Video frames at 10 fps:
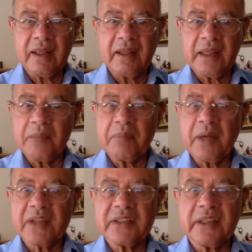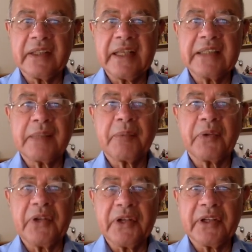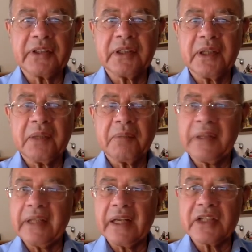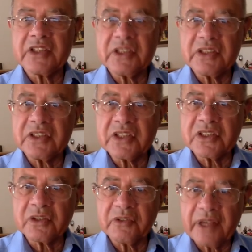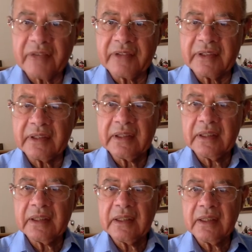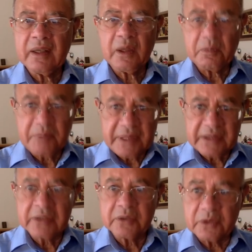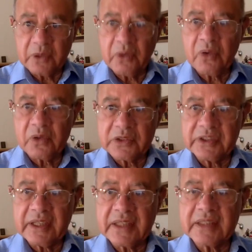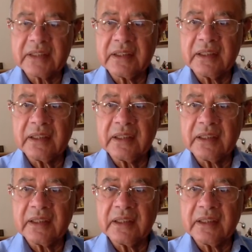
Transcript: They pass their days upon earth, but they are citizens of heaven, obedient to the laws, yes.